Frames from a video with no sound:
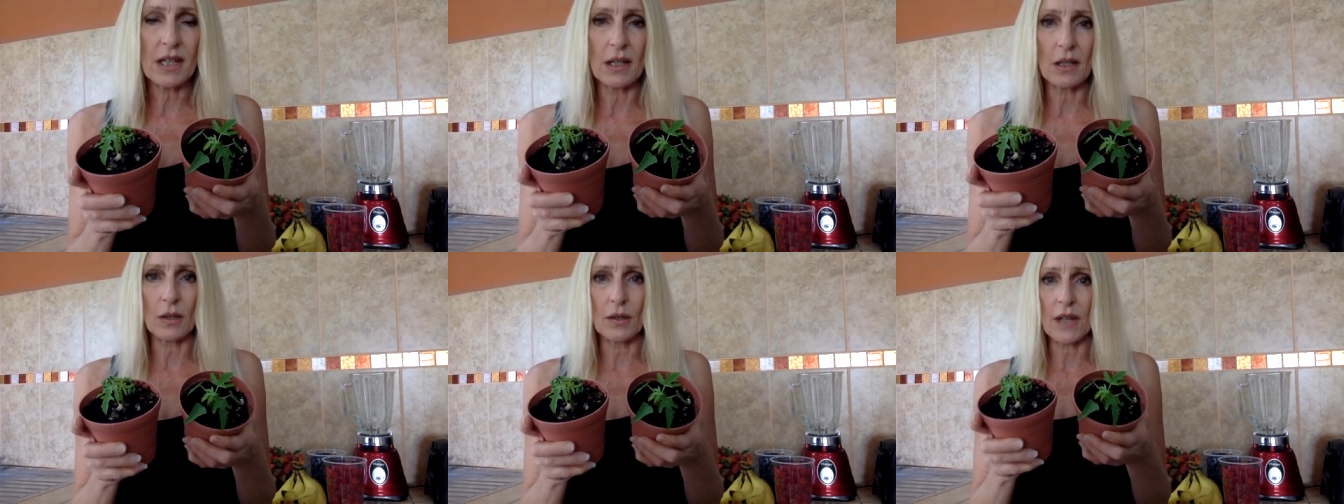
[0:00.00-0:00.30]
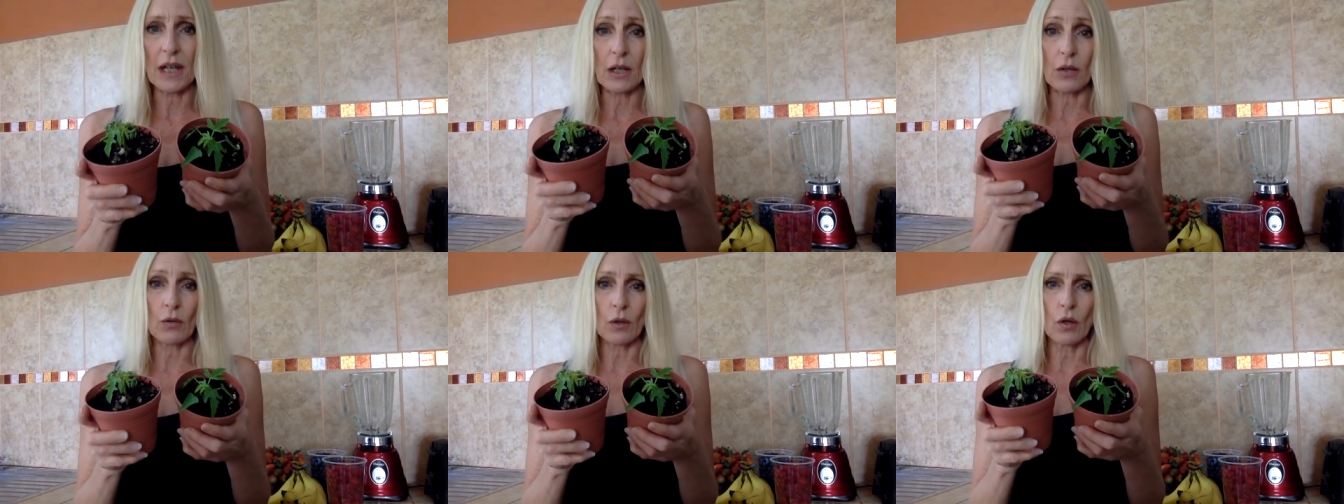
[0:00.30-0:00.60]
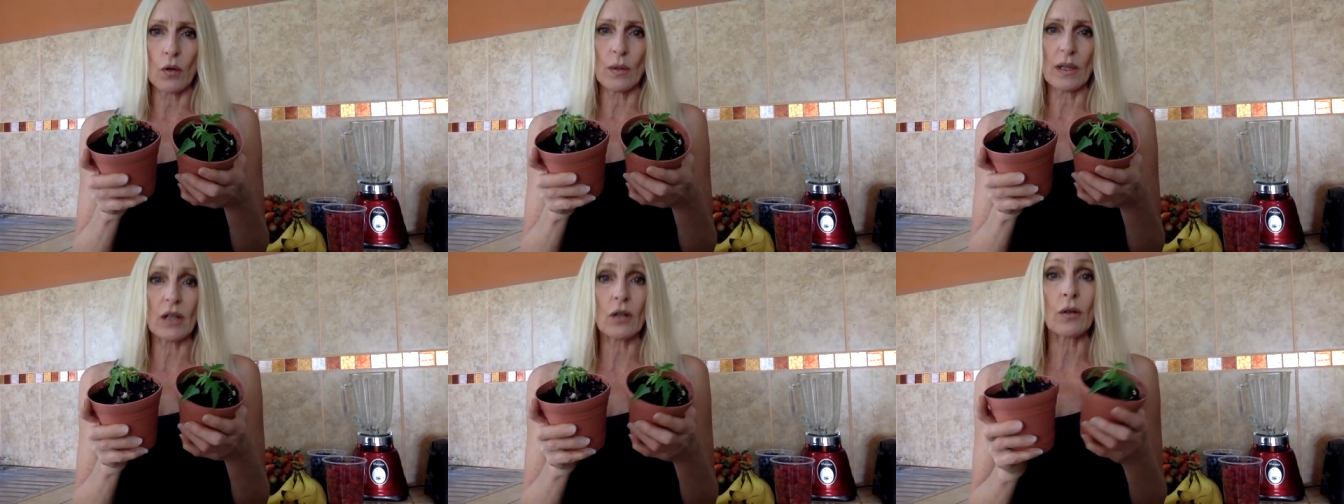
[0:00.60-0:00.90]
here. They
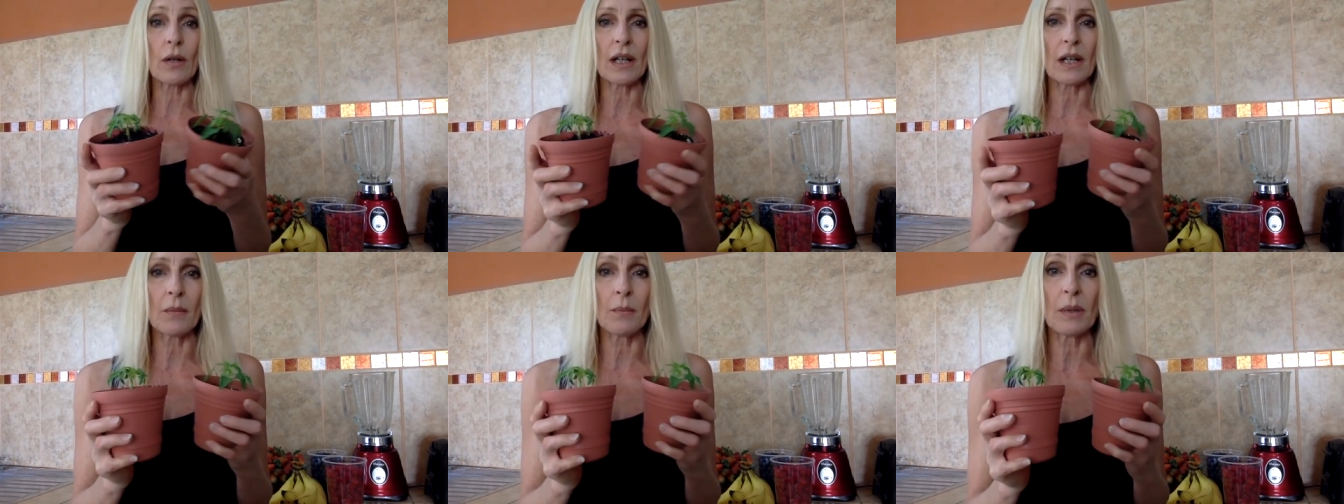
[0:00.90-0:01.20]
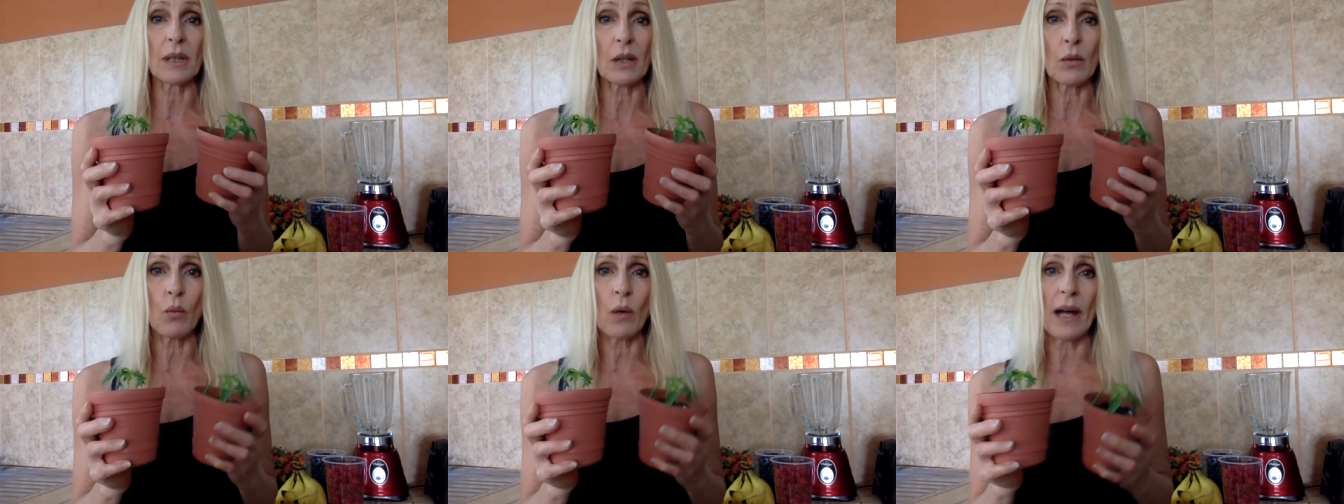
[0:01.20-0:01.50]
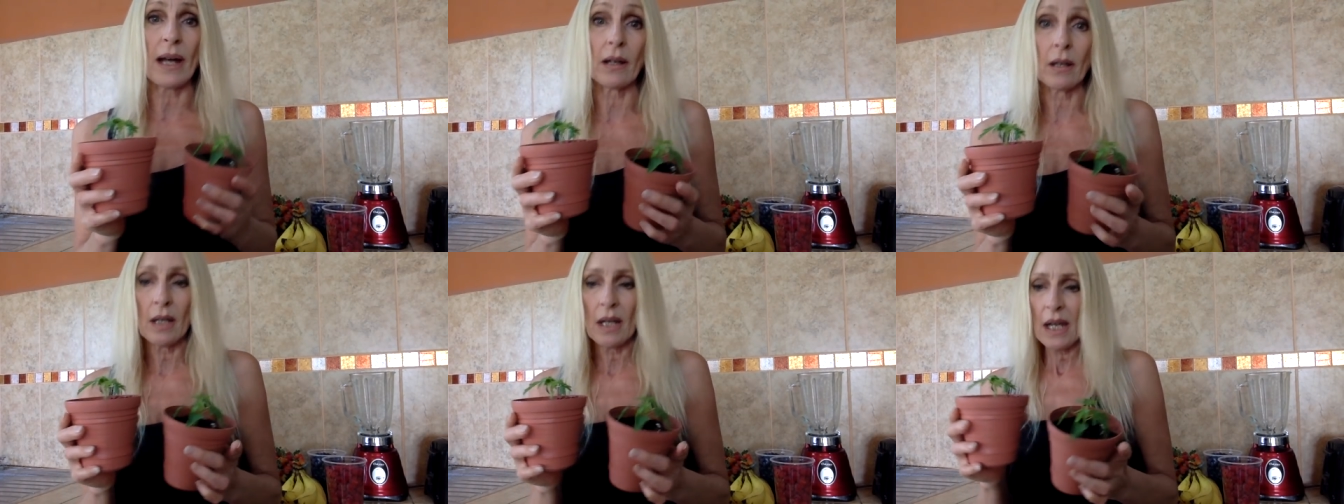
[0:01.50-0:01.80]
grow incredibly
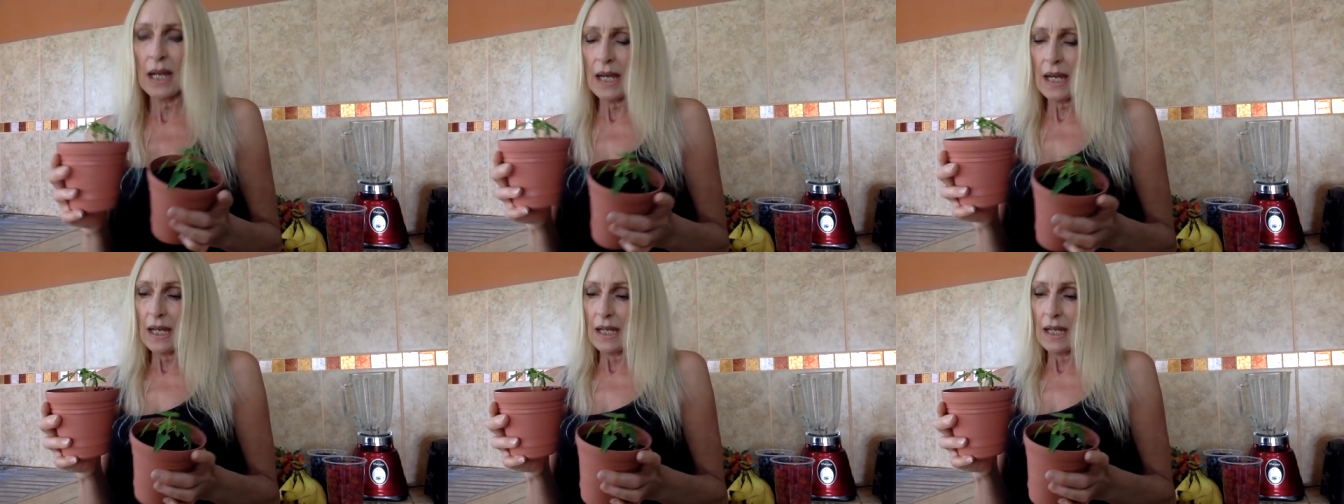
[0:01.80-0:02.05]
well.